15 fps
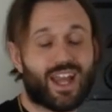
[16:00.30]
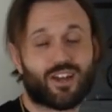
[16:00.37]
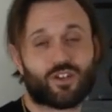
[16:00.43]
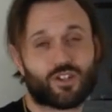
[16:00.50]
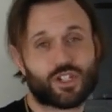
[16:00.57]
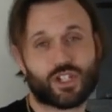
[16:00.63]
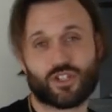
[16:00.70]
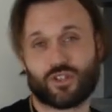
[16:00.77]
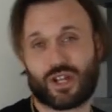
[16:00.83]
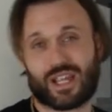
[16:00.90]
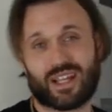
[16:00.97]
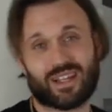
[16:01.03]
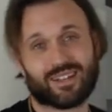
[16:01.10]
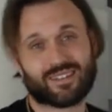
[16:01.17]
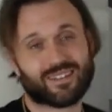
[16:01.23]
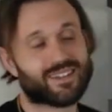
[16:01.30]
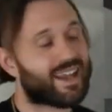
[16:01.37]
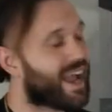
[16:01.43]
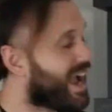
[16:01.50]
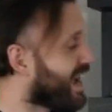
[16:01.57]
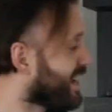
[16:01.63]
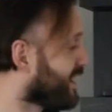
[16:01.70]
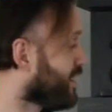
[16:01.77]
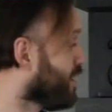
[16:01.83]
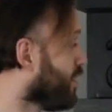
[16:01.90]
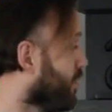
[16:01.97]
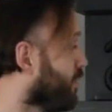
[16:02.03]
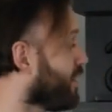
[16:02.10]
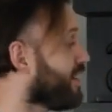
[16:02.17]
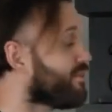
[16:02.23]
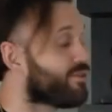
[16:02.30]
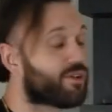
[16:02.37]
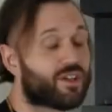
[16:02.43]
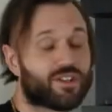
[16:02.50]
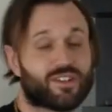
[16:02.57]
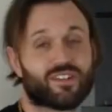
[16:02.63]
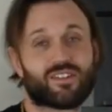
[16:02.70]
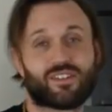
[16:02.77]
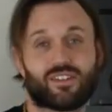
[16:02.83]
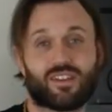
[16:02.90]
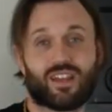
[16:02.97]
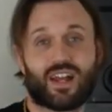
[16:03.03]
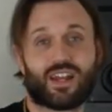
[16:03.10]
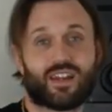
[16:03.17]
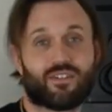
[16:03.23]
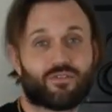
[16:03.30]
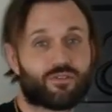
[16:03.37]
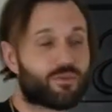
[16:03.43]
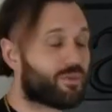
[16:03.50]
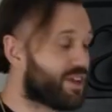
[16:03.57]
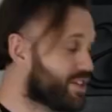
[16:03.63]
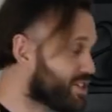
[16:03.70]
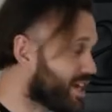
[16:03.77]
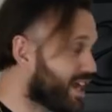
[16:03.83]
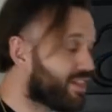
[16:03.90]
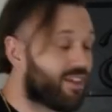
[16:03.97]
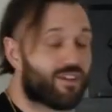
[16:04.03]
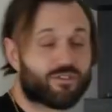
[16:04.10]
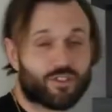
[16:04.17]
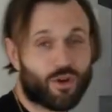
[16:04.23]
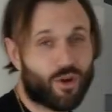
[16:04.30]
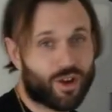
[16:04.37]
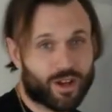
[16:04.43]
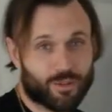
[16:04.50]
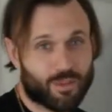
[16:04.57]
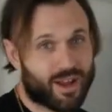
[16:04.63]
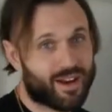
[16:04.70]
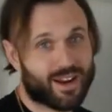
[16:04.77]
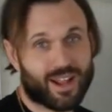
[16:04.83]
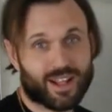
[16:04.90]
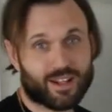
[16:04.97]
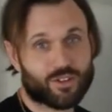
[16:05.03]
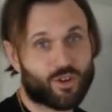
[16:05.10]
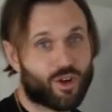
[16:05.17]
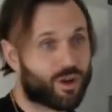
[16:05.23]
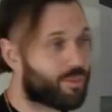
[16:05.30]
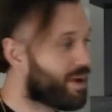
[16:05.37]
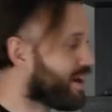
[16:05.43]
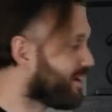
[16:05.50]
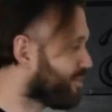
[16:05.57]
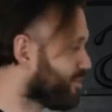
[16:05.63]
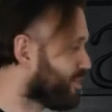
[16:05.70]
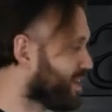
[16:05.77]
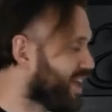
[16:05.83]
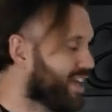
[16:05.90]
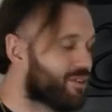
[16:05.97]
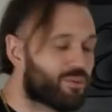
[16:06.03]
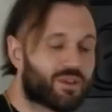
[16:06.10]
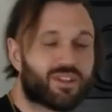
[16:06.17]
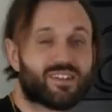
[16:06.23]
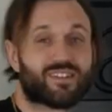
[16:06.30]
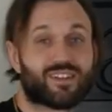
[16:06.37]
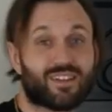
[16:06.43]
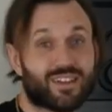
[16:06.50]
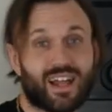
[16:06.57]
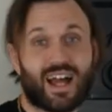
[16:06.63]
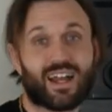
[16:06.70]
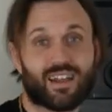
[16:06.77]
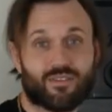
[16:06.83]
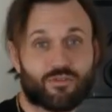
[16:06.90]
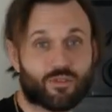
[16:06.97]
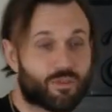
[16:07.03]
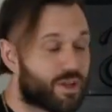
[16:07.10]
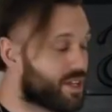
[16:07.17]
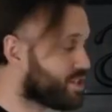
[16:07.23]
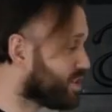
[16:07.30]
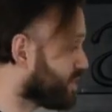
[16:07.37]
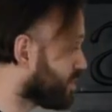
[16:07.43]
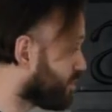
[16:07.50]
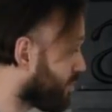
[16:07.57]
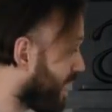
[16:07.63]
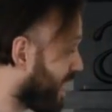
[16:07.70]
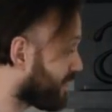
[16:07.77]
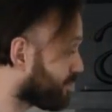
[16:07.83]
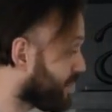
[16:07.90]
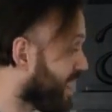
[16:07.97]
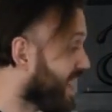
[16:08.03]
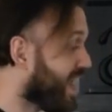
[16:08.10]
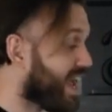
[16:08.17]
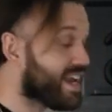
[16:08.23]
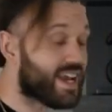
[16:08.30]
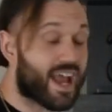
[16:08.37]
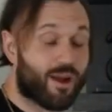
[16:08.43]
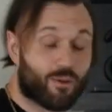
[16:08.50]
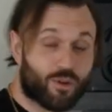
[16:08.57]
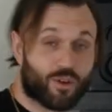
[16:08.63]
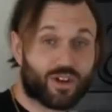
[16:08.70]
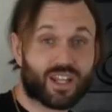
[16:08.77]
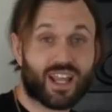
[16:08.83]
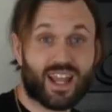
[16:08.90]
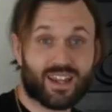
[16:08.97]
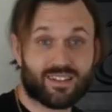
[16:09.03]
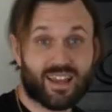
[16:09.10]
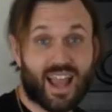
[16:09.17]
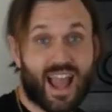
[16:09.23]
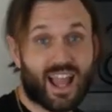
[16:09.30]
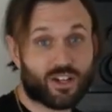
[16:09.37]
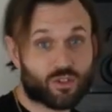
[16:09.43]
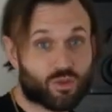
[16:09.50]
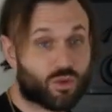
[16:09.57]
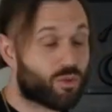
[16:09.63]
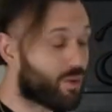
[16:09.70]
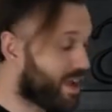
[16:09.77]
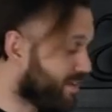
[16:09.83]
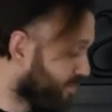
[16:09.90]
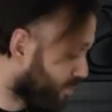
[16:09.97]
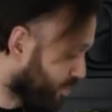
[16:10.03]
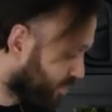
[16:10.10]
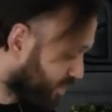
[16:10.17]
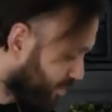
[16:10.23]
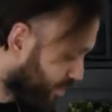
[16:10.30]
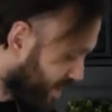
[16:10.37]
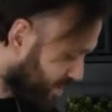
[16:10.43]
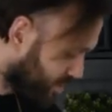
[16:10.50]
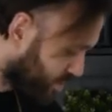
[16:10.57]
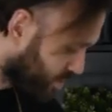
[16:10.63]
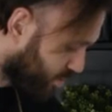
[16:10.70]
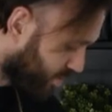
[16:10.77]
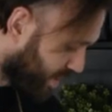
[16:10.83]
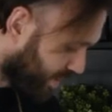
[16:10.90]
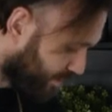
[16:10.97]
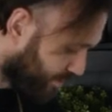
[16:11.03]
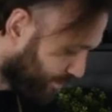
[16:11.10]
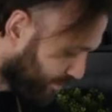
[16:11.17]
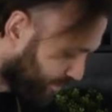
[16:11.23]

energy drink, a snack, whatever, because this is a lot of information. I love talking about it. I could talk about it for days, but this is a lot of information to grasp. And now we're going to get into actual weight versus dimensional weight.